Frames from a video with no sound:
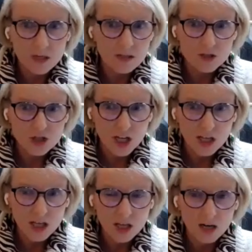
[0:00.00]
minutes
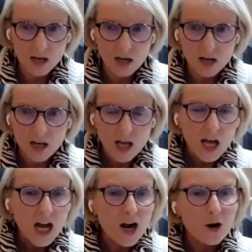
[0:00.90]
check in on
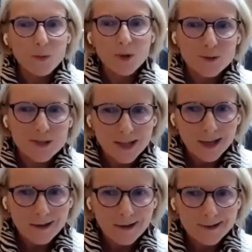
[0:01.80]
how are we using
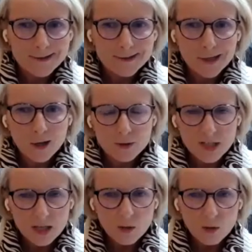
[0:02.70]
that, guys?
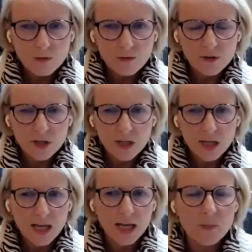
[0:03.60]
How's that going for you?
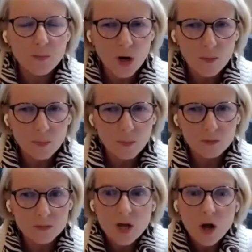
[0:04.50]
Any
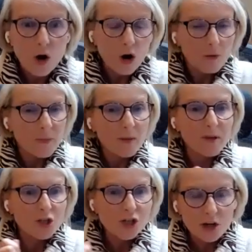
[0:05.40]
problems? Or
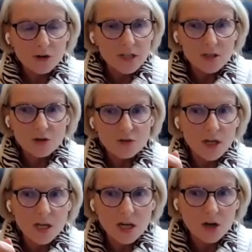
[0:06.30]
maybe sharing
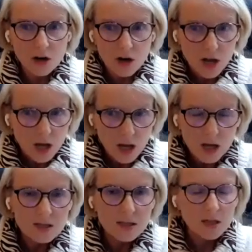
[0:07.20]
screen or
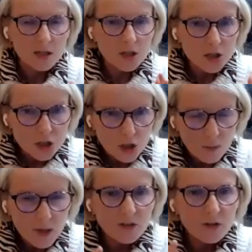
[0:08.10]
on site
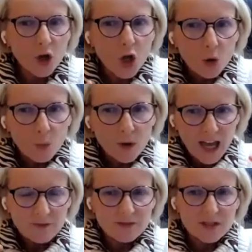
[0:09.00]
it So we
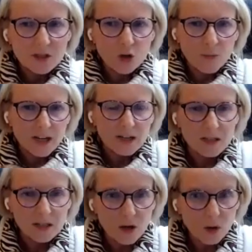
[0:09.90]
have to come at
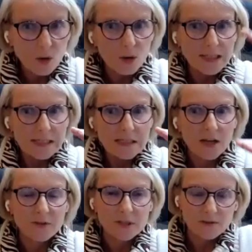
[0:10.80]
it at all these
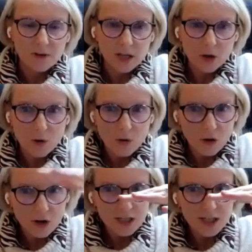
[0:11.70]
levels of like
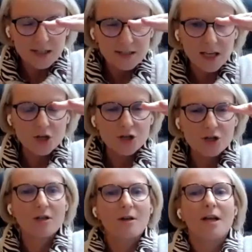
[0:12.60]

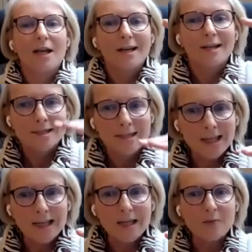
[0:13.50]
organizational,
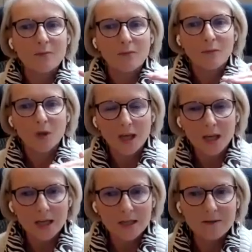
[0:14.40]
team,
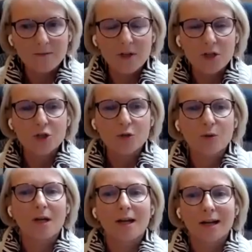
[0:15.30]

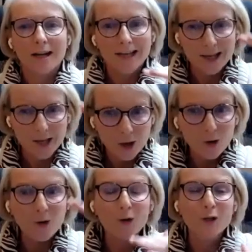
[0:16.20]
individual, like
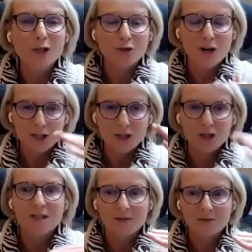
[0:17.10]
all the
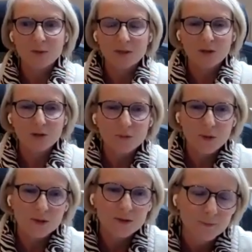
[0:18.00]
strategies have to be thought
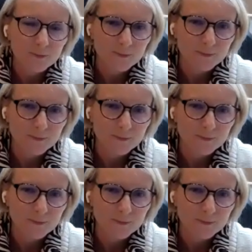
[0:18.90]
about.